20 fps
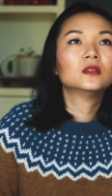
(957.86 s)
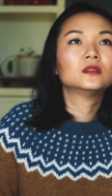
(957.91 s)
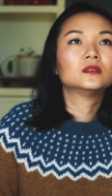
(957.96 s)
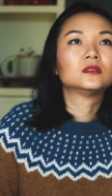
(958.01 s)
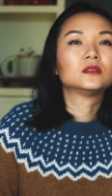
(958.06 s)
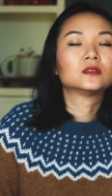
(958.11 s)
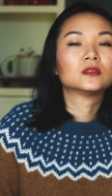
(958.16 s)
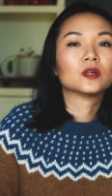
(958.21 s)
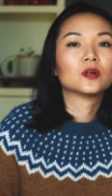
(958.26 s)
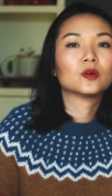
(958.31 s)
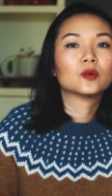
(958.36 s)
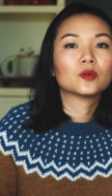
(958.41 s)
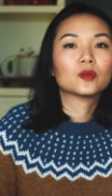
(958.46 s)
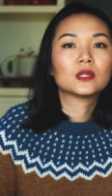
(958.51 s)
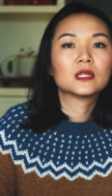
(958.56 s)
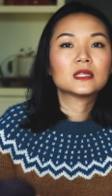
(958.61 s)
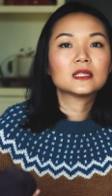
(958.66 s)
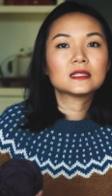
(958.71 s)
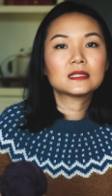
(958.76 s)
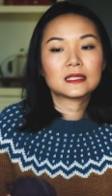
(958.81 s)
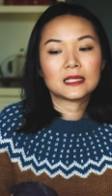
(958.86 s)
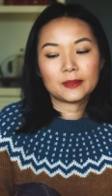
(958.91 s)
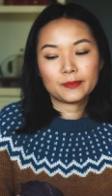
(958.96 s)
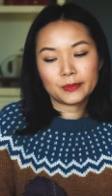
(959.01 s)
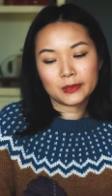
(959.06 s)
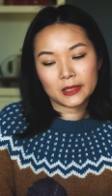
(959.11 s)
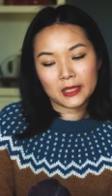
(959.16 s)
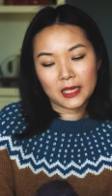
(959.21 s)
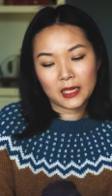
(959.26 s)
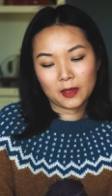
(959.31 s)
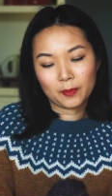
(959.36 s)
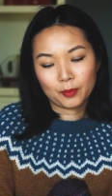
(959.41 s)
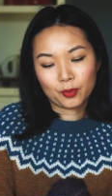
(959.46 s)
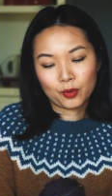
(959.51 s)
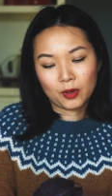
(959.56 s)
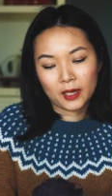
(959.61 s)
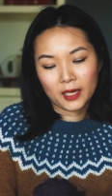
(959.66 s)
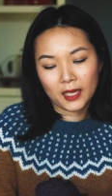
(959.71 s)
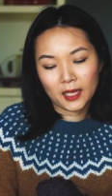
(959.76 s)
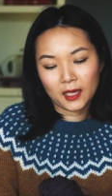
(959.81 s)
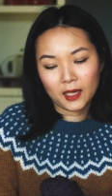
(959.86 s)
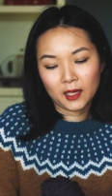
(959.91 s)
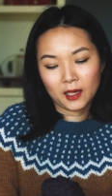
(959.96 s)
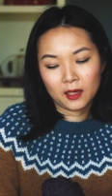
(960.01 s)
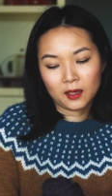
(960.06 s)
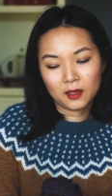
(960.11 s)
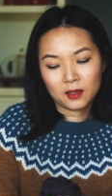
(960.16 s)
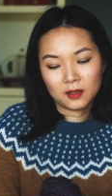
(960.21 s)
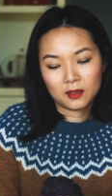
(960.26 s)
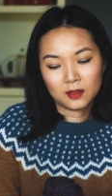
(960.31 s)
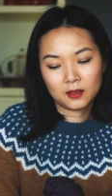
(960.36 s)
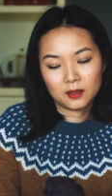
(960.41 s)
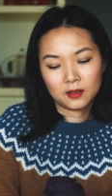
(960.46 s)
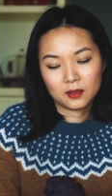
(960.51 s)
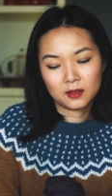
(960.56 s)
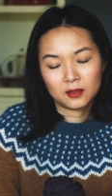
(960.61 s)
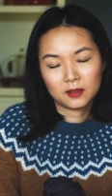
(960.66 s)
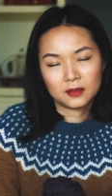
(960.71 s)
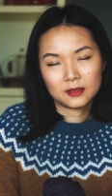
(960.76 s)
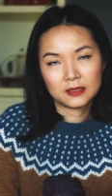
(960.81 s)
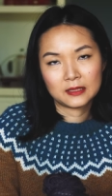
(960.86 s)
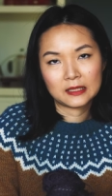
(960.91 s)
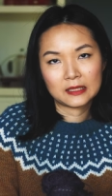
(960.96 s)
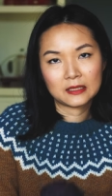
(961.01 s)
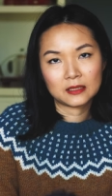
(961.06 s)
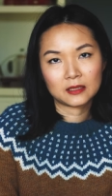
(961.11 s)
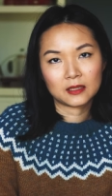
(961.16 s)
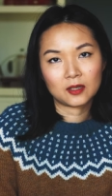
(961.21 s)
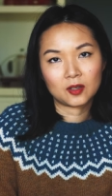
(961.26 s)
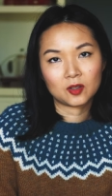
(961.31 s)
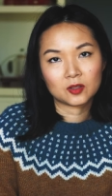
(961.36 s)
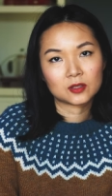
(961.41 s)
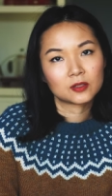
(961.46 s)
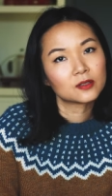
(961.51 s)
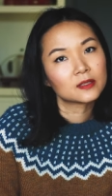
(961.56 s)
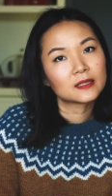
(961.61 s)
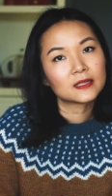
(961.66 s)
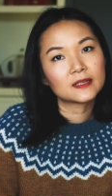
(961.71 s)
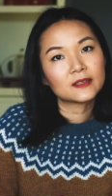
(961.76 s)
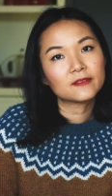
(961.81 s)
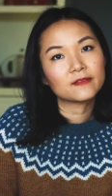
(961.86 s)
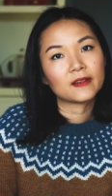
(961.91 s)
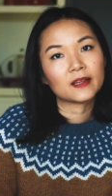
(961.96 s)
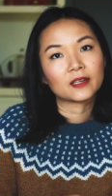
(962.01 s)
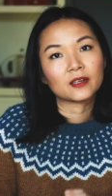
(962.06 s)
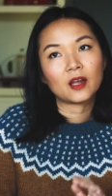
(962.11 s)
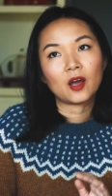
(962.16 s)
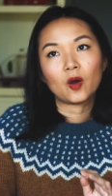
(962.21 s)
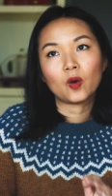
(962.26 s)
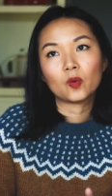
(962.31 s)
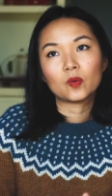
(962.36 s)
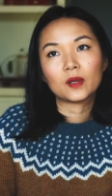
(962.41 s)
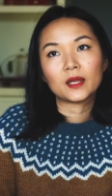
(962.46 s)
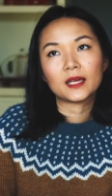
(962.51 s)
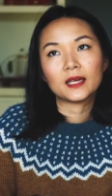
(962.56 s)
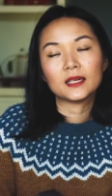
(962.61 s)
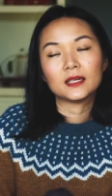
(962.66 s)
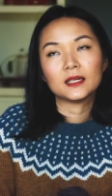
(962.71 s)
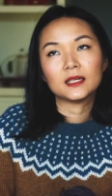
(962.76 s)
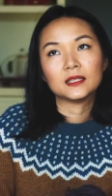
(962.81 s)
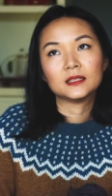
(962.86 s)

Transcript: So this seems like a pretty decent alternative. Like not only